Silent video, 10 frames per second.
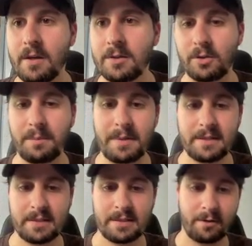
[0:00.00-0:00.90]
So let me
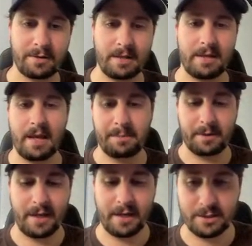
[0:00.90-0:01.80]
start the
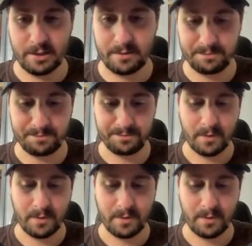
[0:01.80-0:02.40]
application.